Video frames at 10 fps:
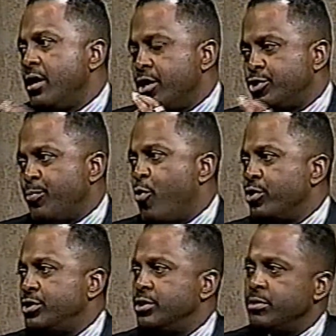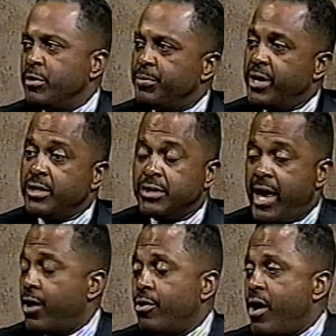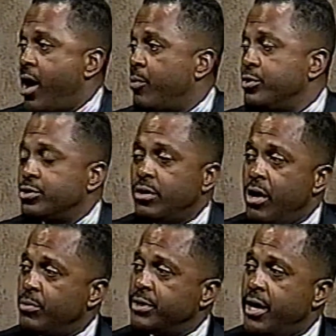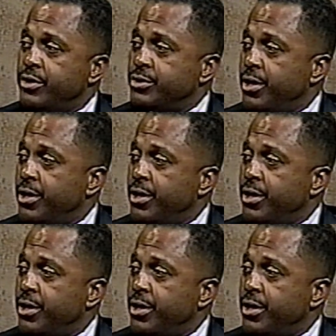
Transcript: a support system in place. And I don't know how I went so long without it,